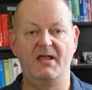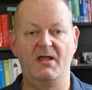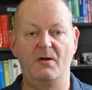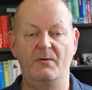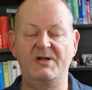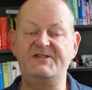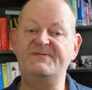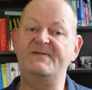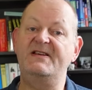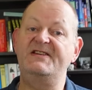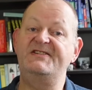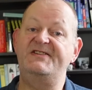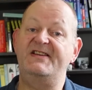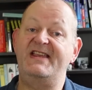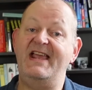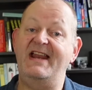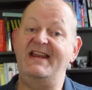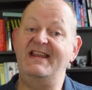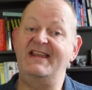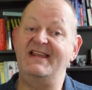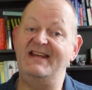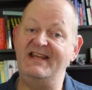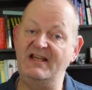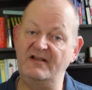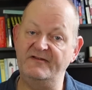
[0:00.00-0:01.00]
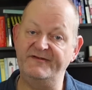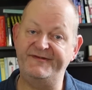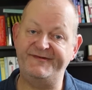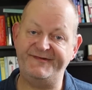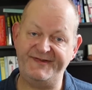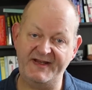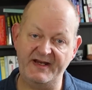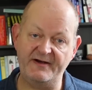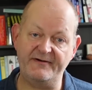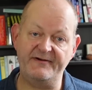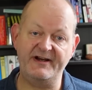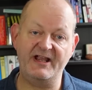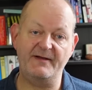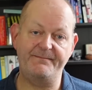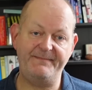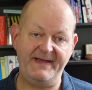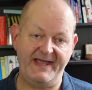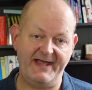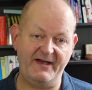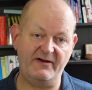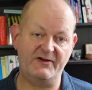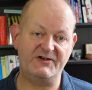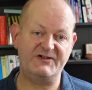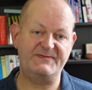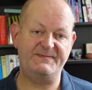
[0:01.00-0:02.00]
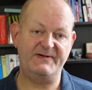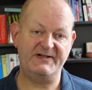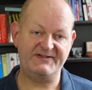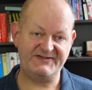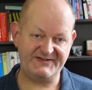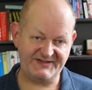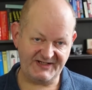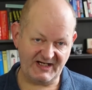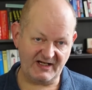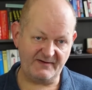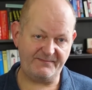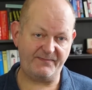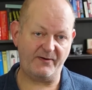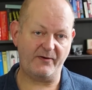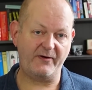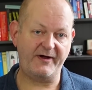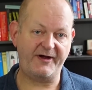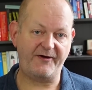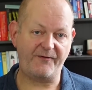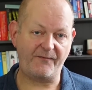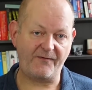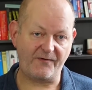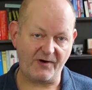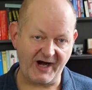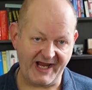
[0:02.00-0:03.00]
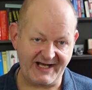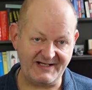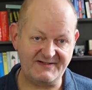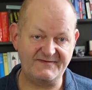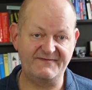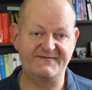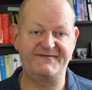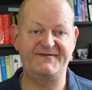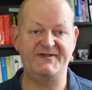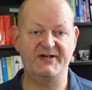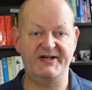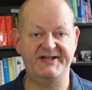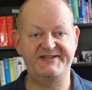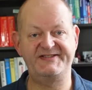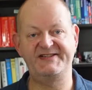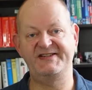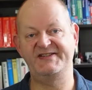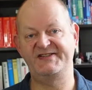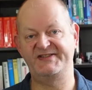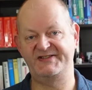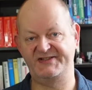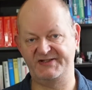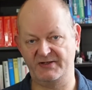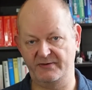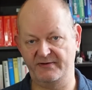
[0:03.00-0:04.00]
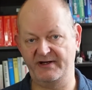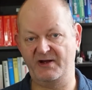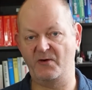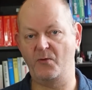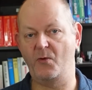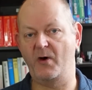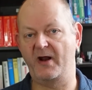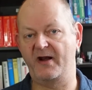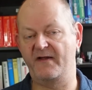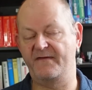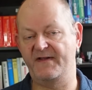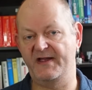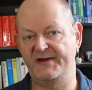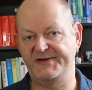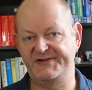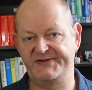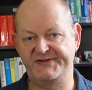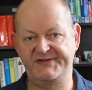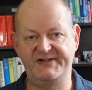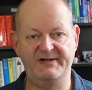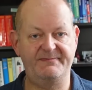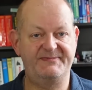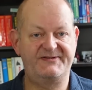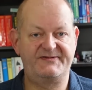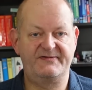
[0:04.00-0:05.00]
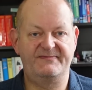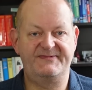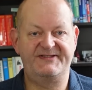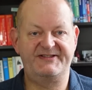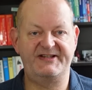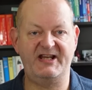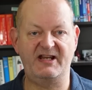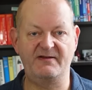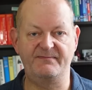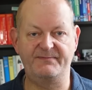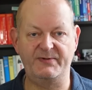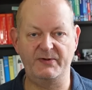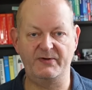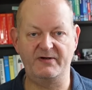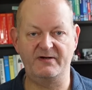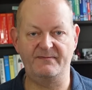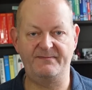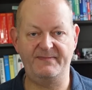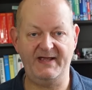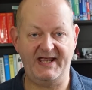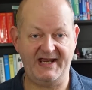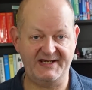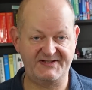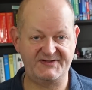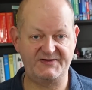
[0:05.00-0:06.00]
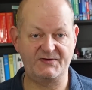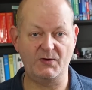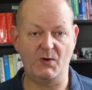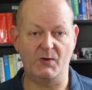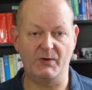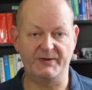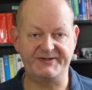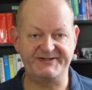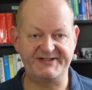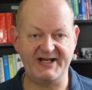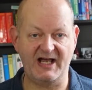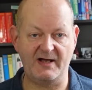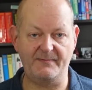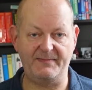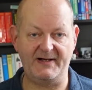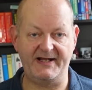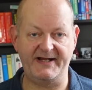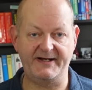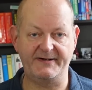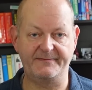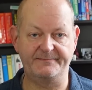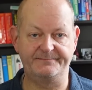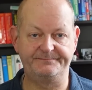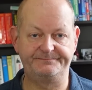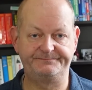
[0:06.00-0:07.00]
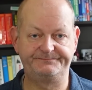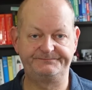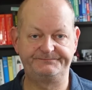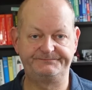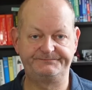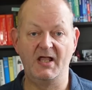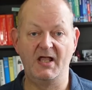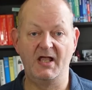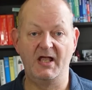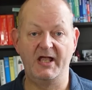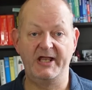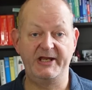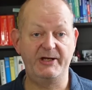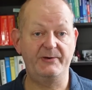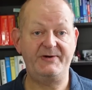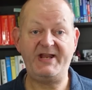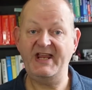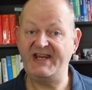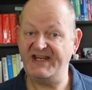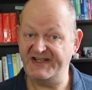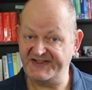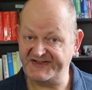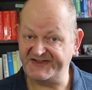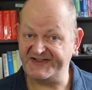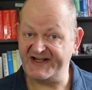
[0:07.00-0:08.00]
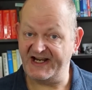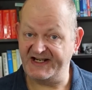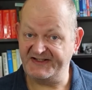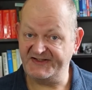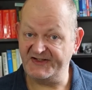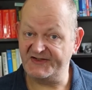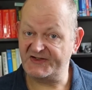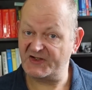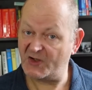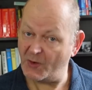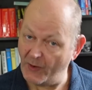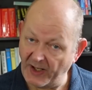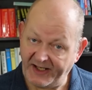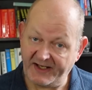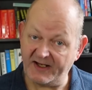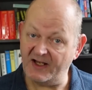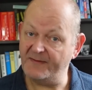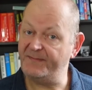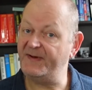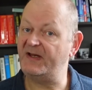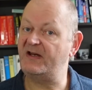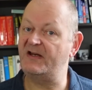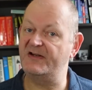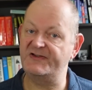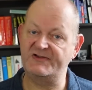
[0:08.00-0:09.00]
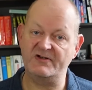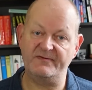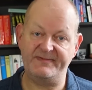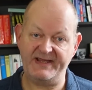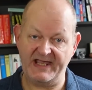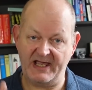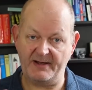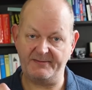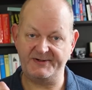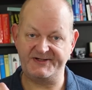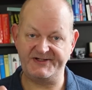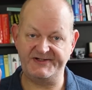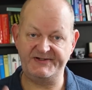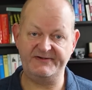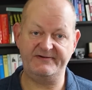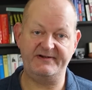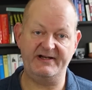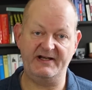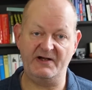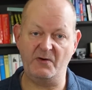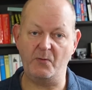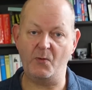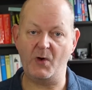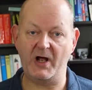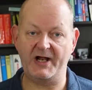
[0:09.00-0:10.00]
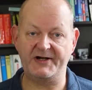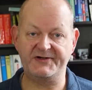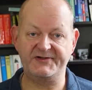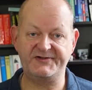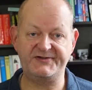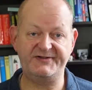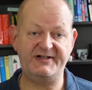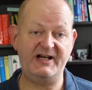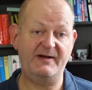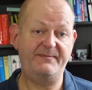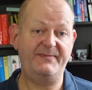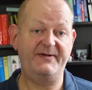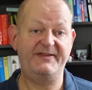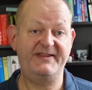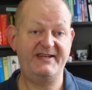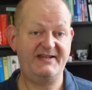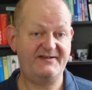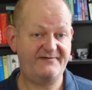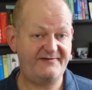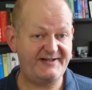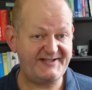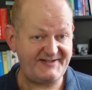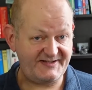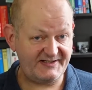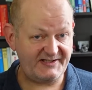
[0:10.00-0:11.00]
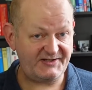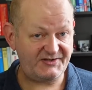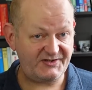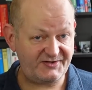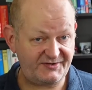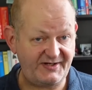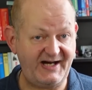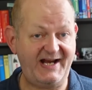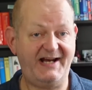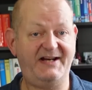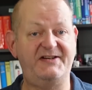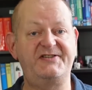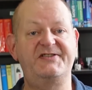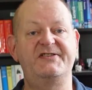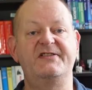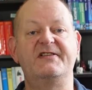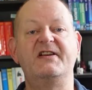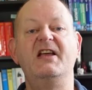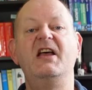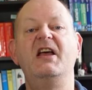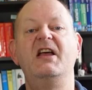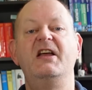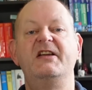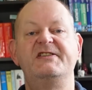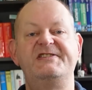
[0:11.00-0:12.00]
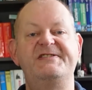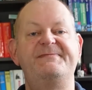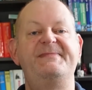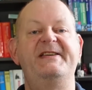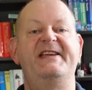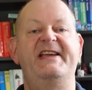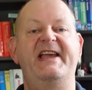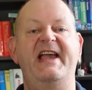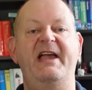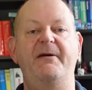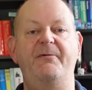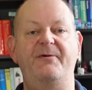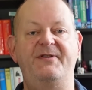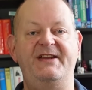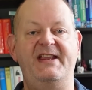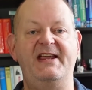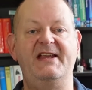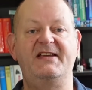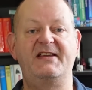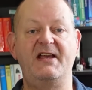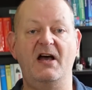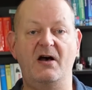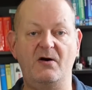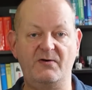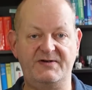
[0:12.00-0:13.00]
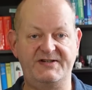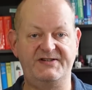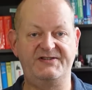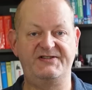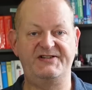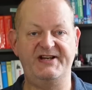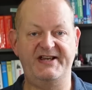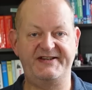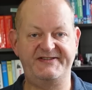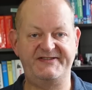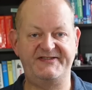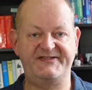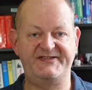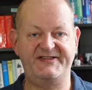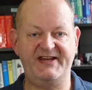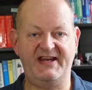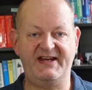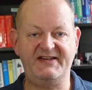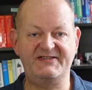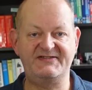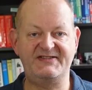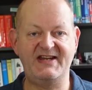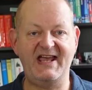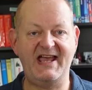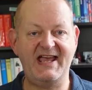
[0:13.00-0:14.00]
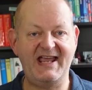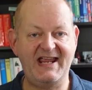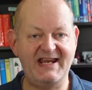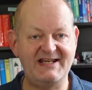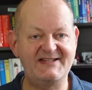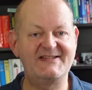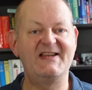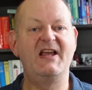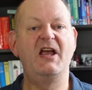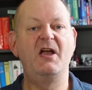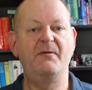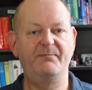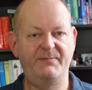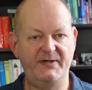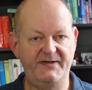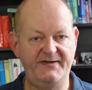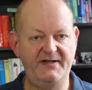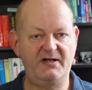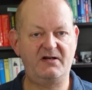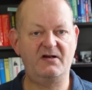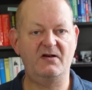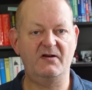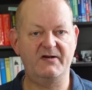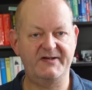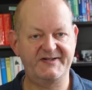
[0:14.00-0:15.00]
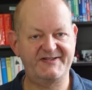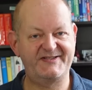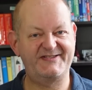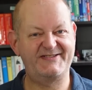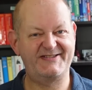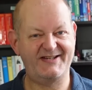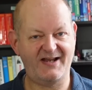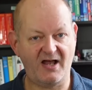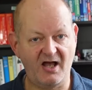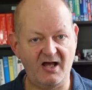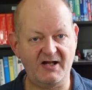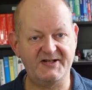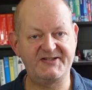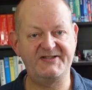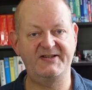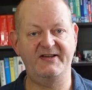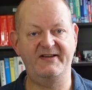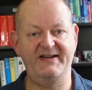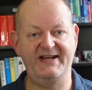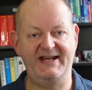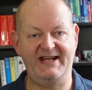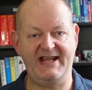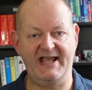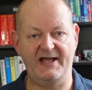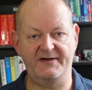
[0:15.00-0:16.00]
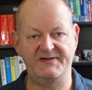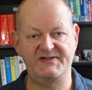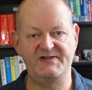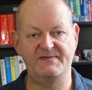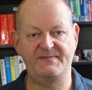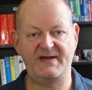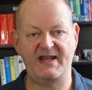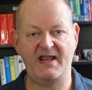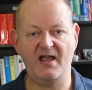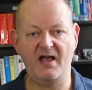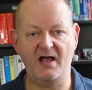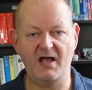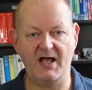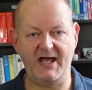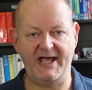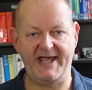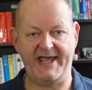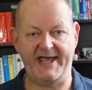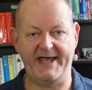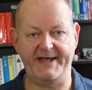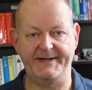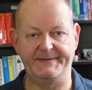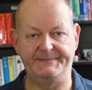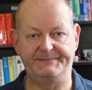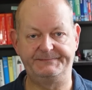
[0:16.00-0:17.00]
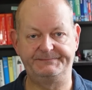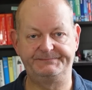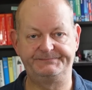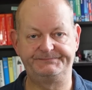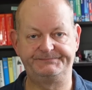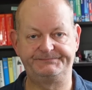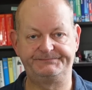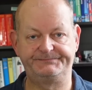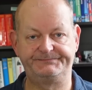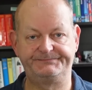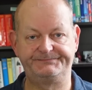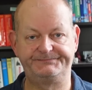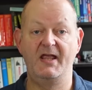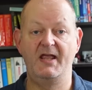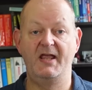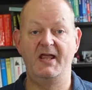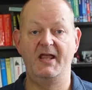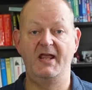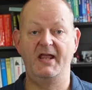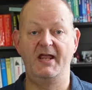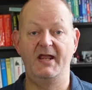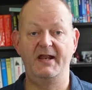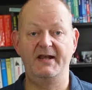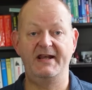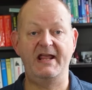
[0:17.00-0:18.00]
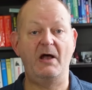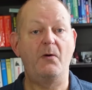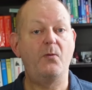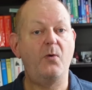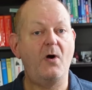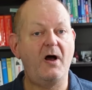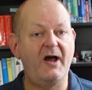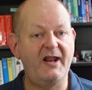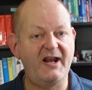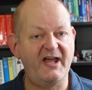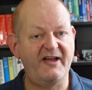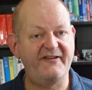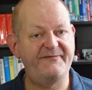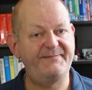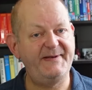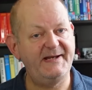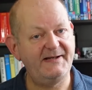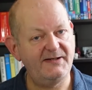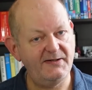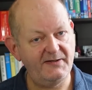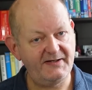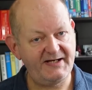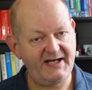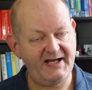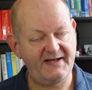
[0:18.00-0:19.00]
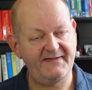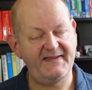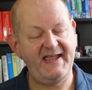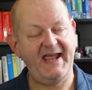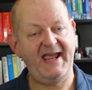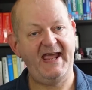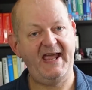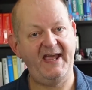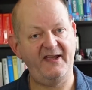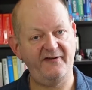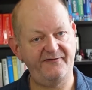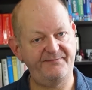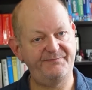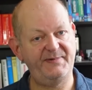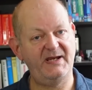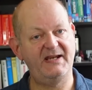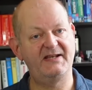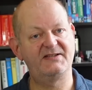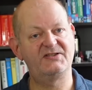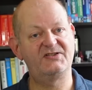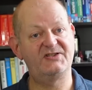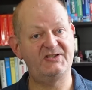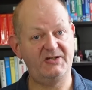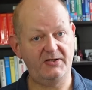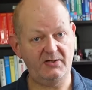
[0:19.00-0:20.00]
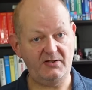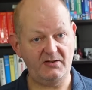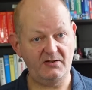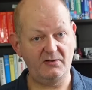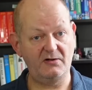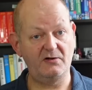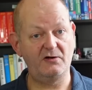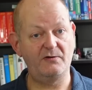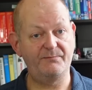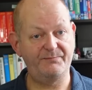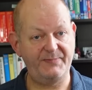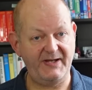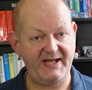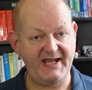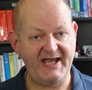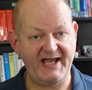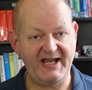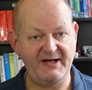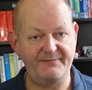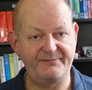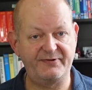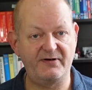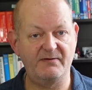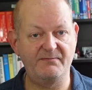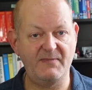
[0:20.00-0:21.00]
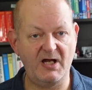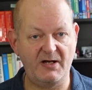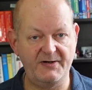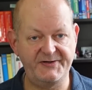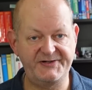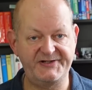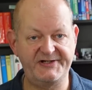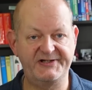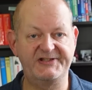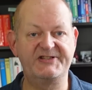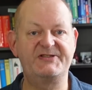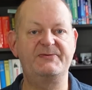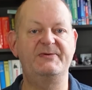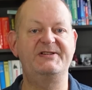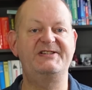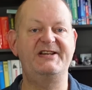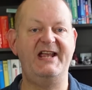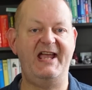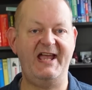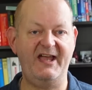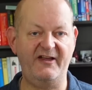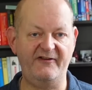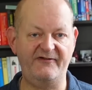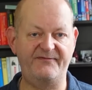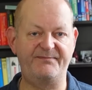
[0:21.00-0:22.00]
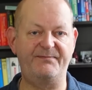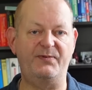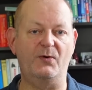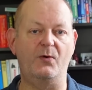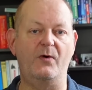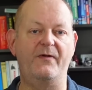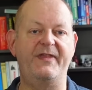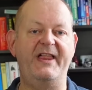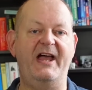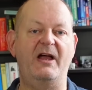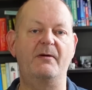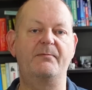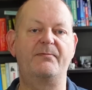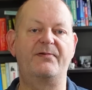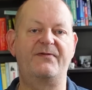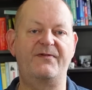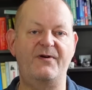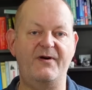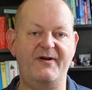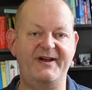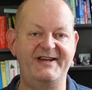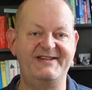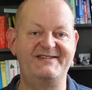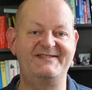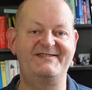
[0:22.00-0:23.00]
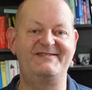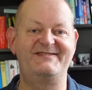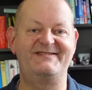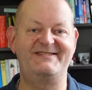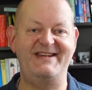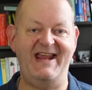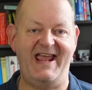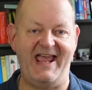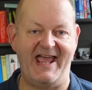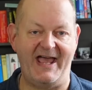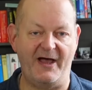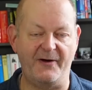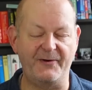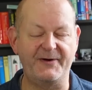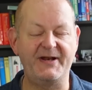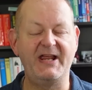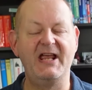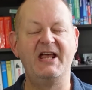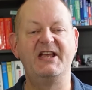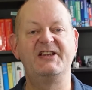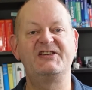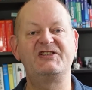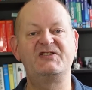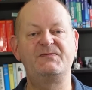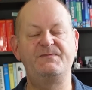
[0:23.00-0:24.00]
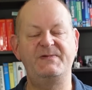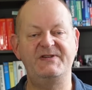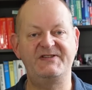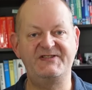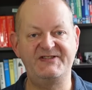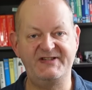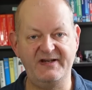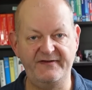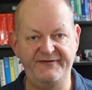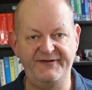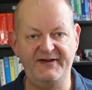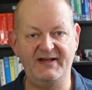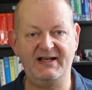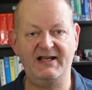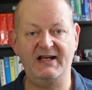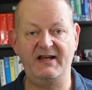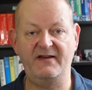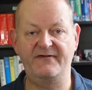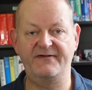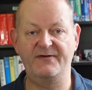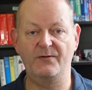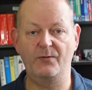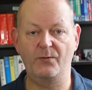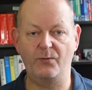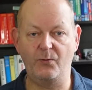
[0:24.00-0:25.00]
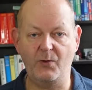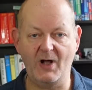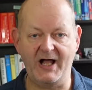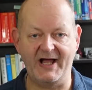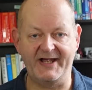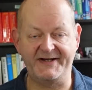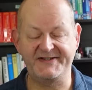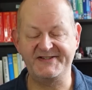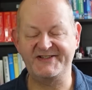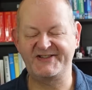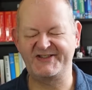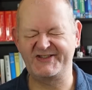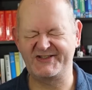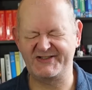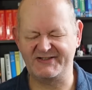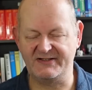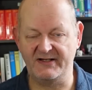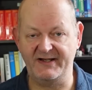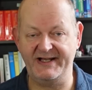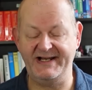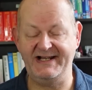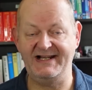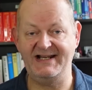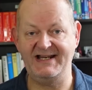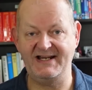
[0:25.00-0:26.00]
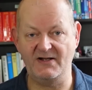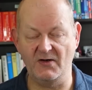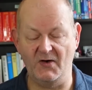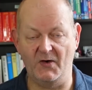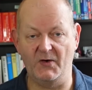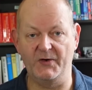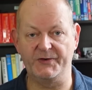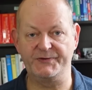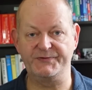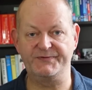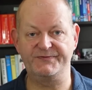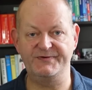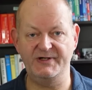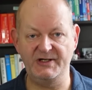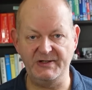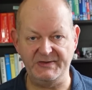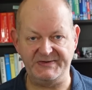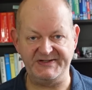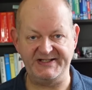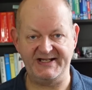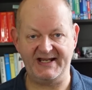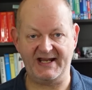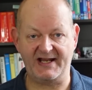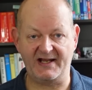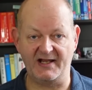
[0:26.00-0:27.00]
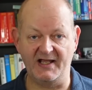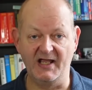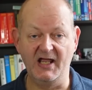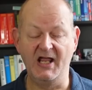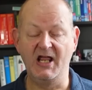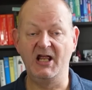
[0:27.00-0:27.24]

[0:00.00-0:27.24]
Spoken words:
Which means you're getting an inferior pound per tier point rate versus doing one of those trips from, say, Budapest or Dublin. You'll get your status quicker because you'll be able to do it in one trip, and there is an attraction to being able to get gold in just 6 days, but the costs are turning out to be higher. Now, while I've been looking, there have been 2 BA promotions which have brought that price down, specifically for one slightly odd routing.